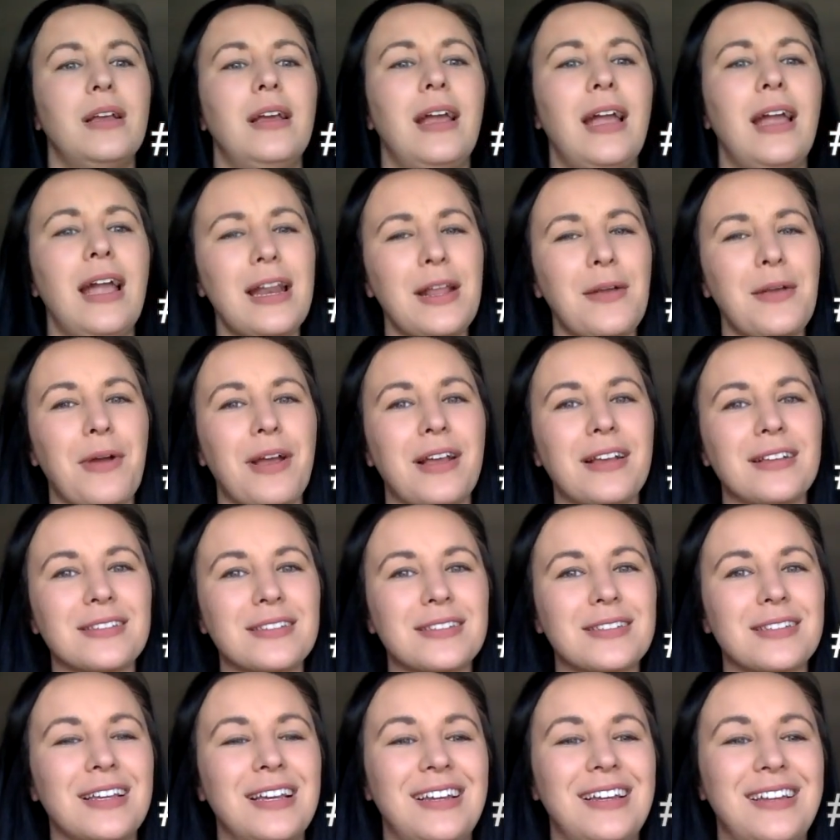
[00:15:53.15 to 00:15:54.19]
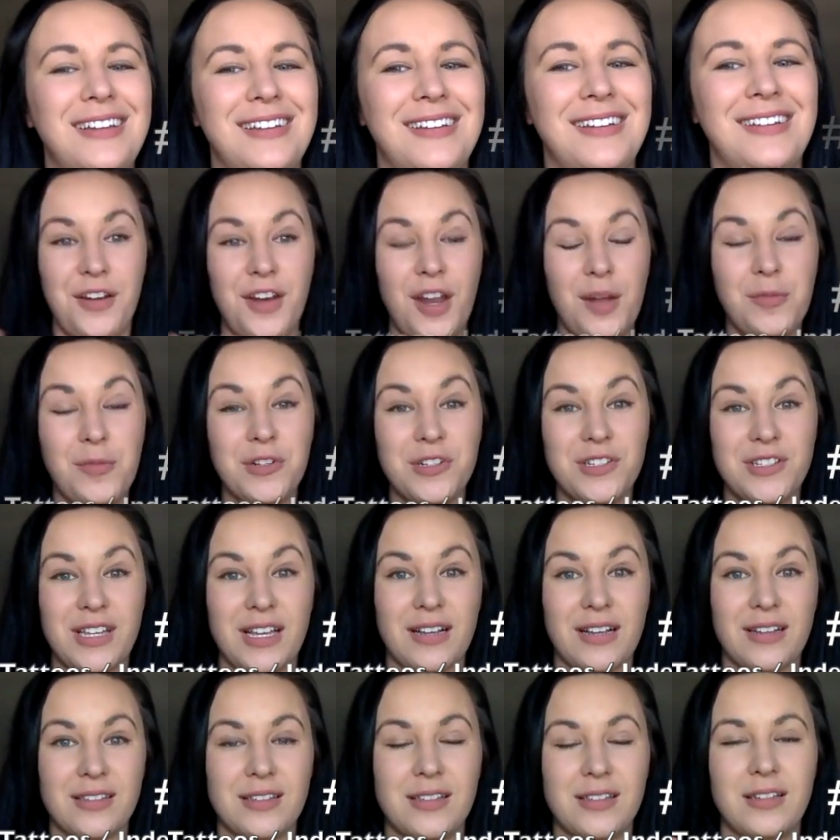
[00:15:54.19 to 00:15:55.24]
Anyways, number
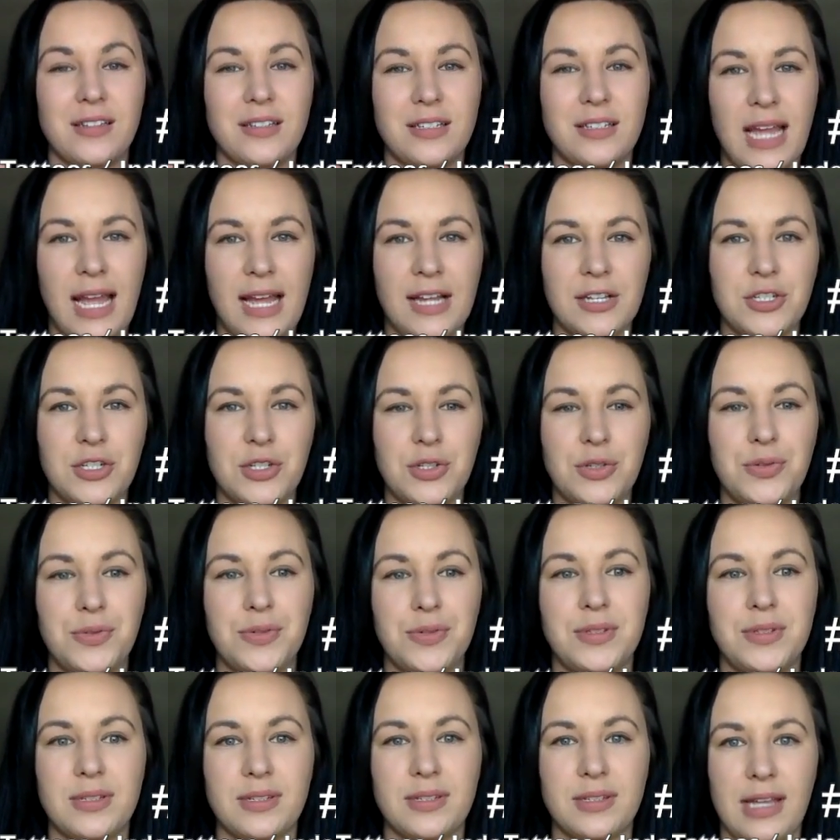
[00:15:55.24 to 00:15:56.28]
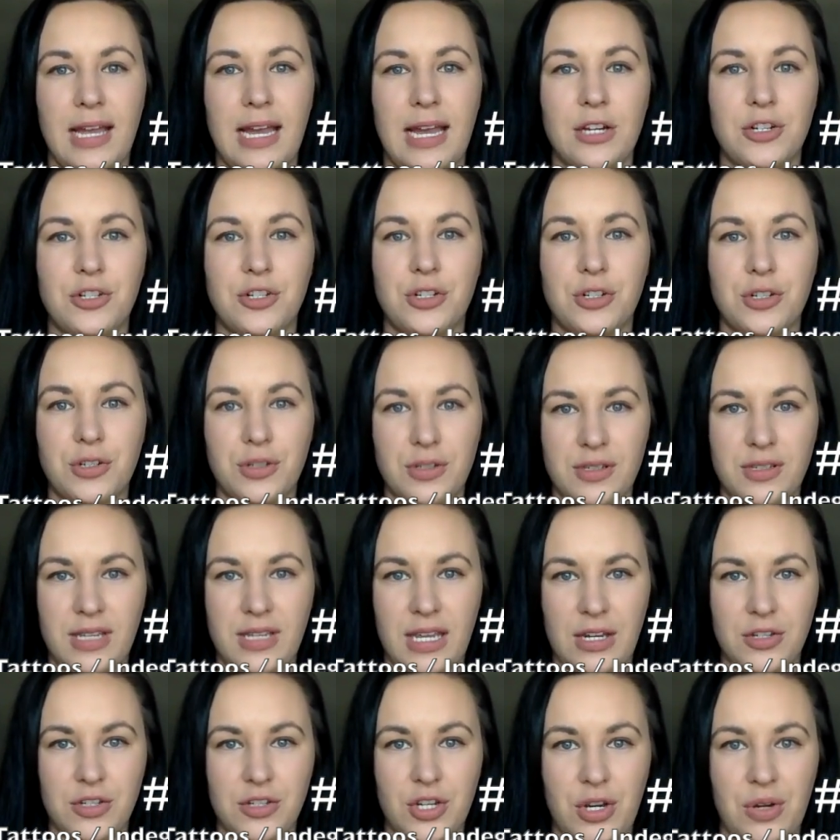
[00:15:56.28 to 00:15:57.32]
6, tattoos /
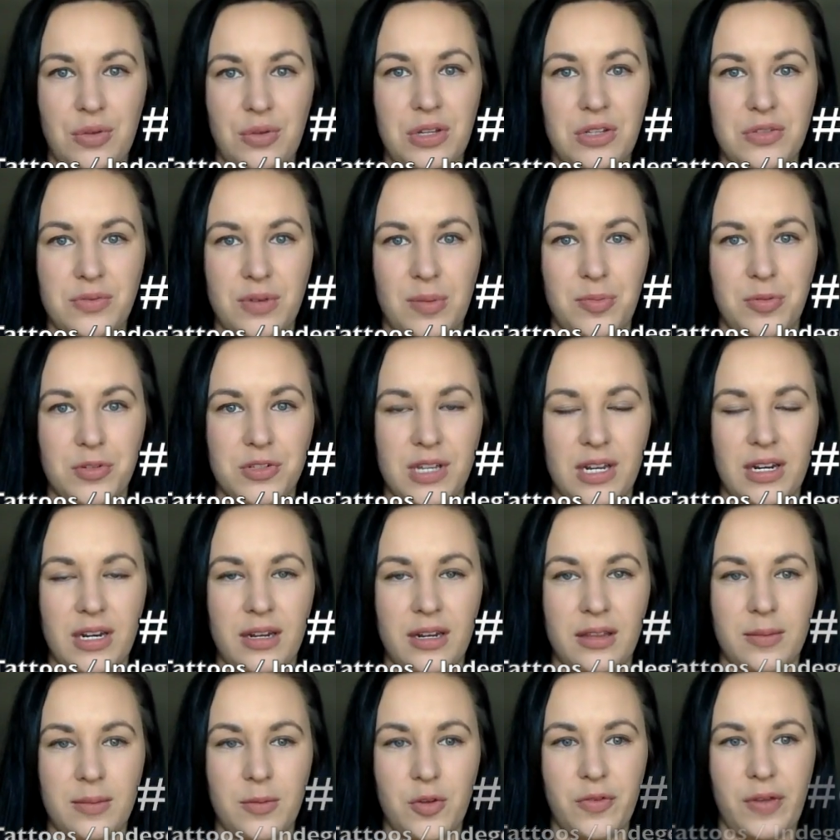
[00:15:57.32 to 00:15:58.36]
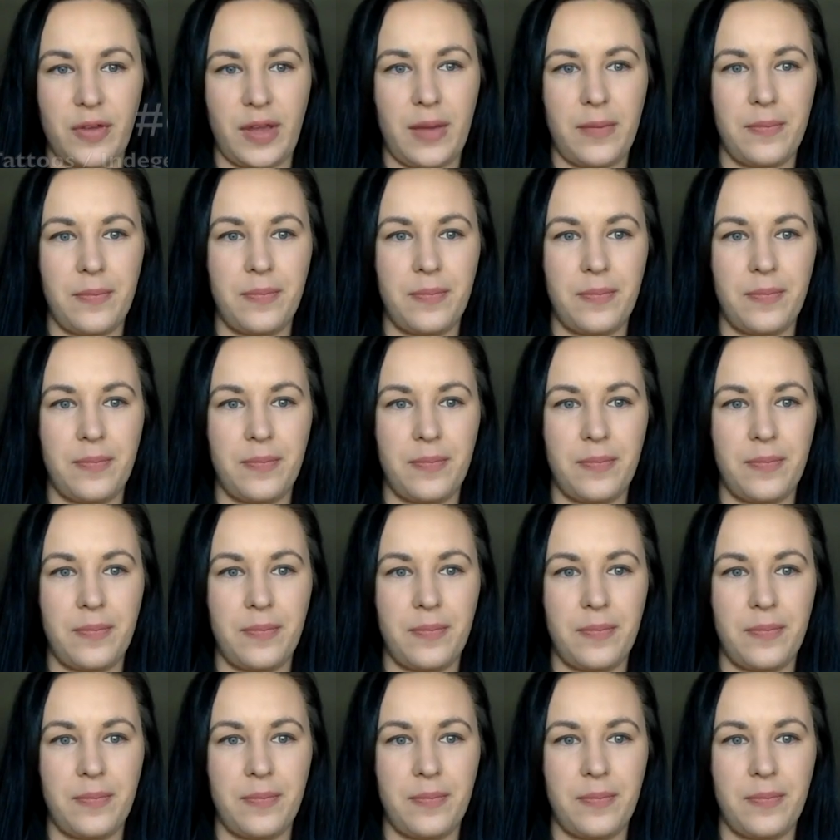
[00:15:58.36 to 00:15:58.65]
skin tone that's represented in the movie.